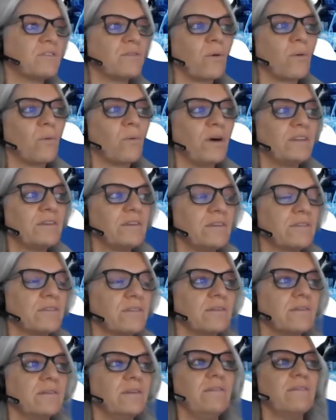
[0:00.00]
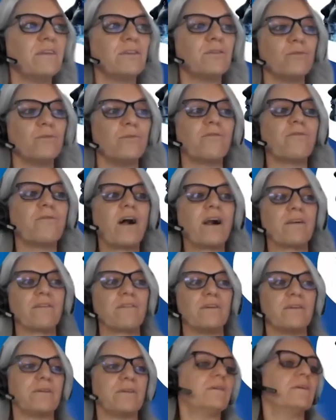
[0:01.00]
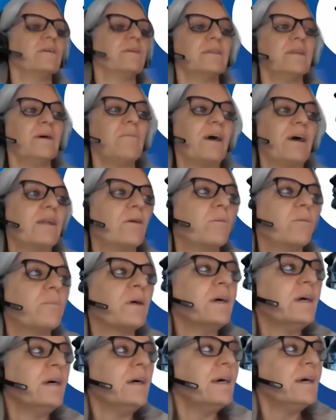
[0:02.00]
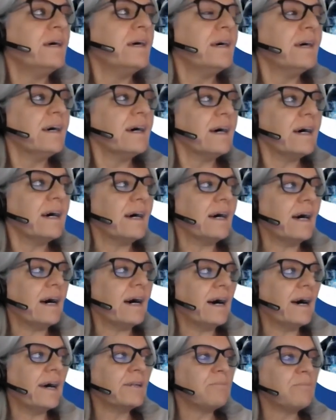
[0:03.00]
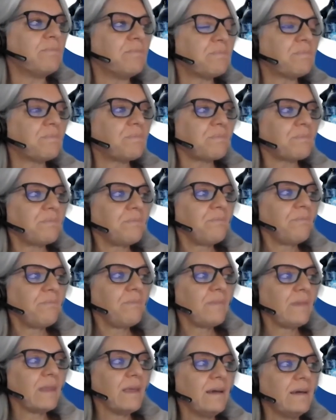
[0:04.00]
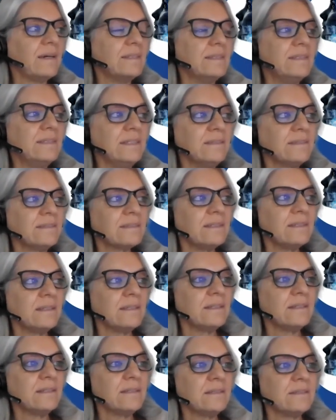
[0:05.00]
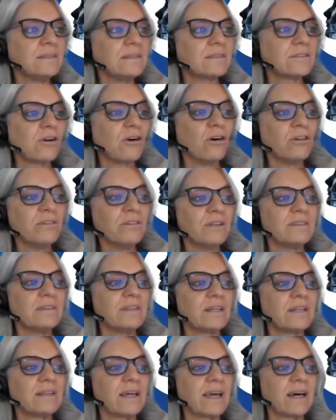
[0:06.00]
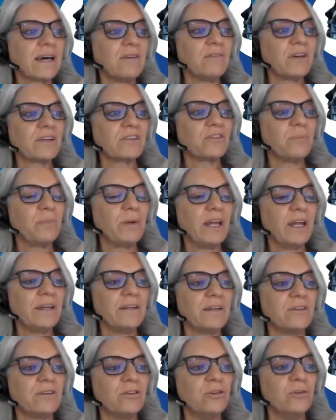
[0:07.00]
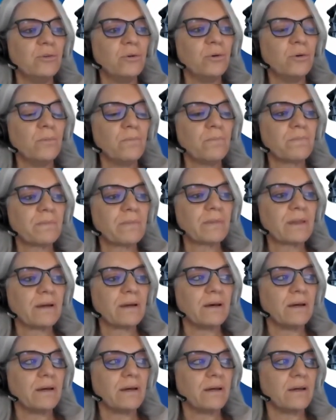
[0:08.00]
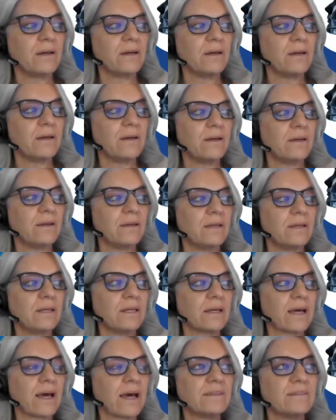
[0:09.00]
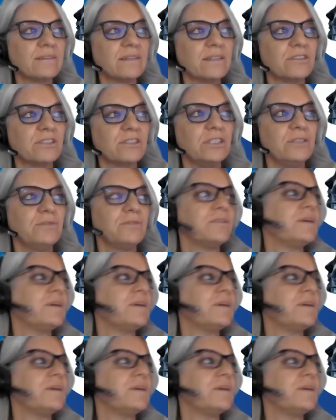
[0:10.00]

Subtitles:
So what is needed to further develop. And this content that I have explained to you has achieved